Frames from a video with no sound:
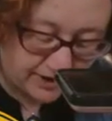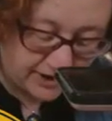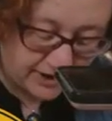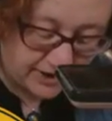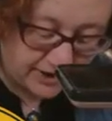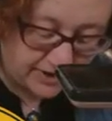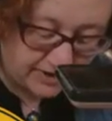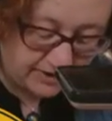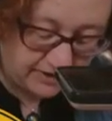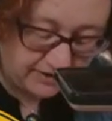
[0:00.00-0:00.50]

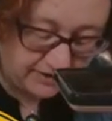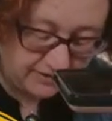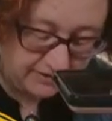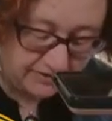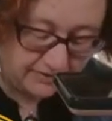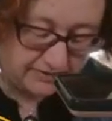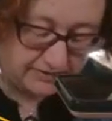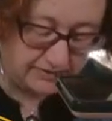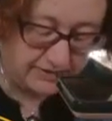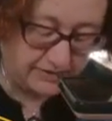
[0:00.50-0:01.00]
here.
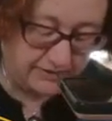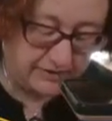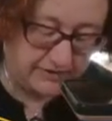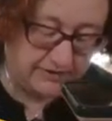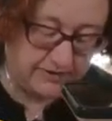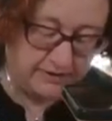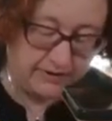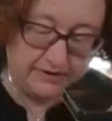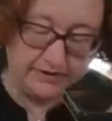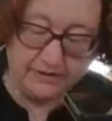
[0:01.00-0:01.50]

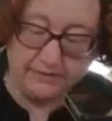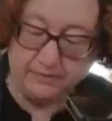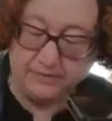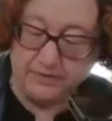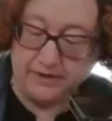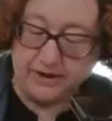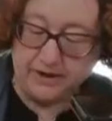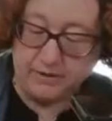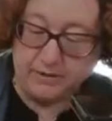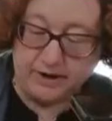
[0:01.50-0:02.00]

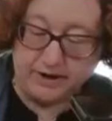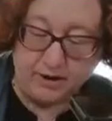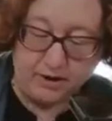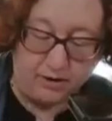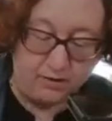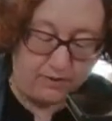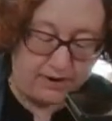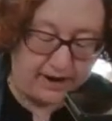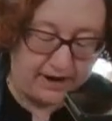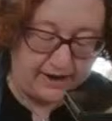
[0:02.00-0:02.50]
There we
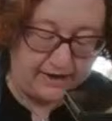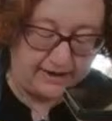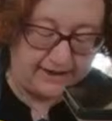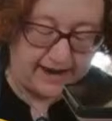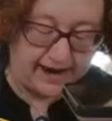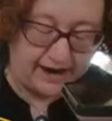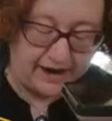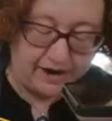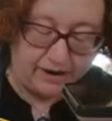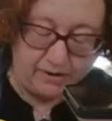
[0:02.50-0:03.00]
go. We got a
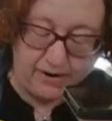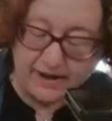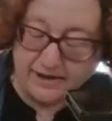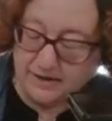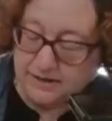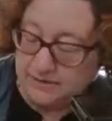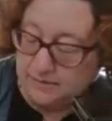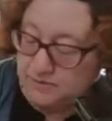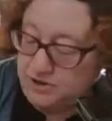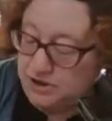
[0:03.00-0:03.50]
taco
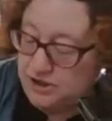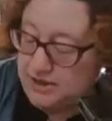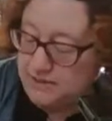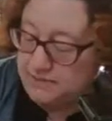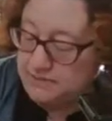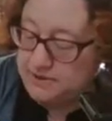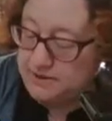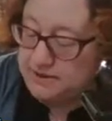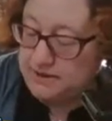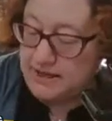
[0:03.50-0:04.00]
and some
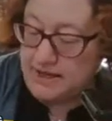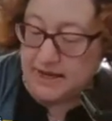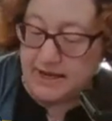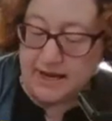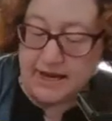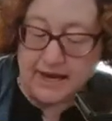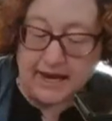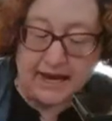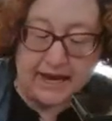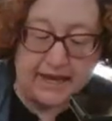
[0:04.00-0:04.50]
chips.
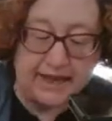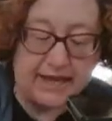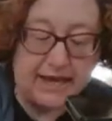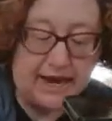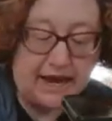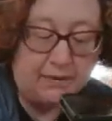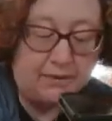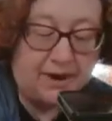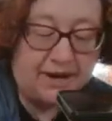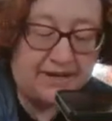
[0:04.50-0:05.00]
And then
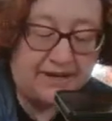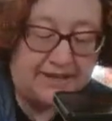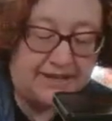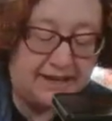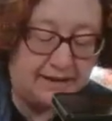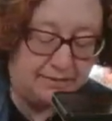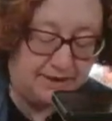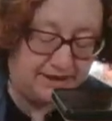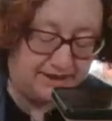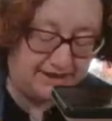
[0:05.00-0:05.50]
I want to
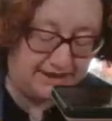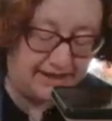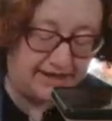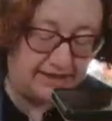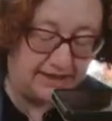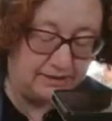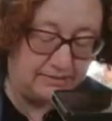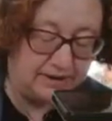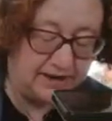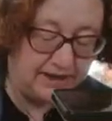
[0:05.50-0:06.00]
stamp the
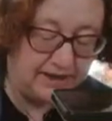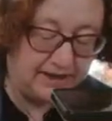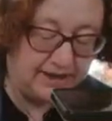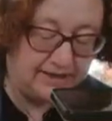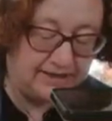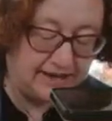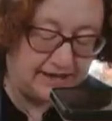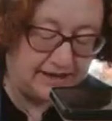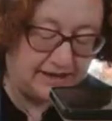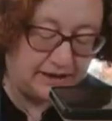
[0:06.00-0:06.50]
sentiment that
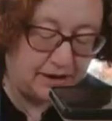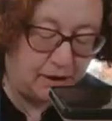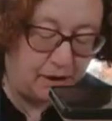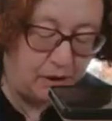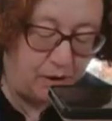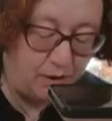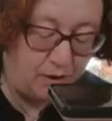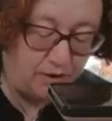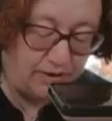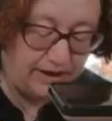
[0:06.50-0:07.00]
says,
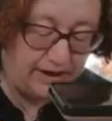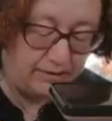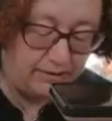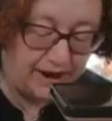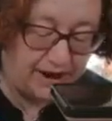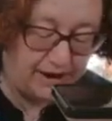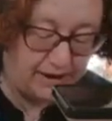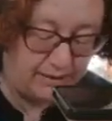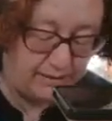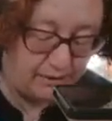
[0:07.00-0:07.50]
"Holy
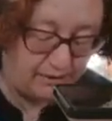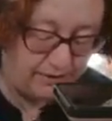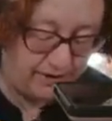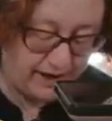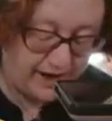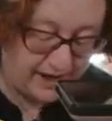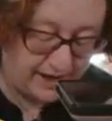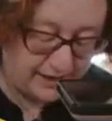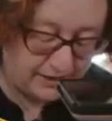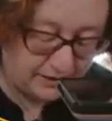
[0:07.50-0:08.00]

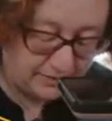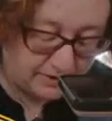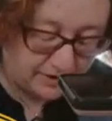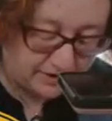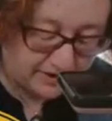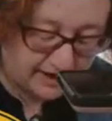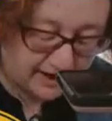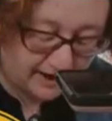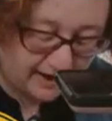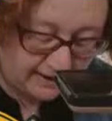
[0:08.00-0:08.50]
guacamole, it's your
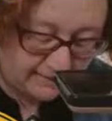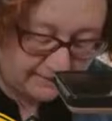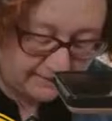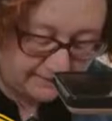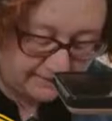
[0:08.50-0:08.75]
birthday."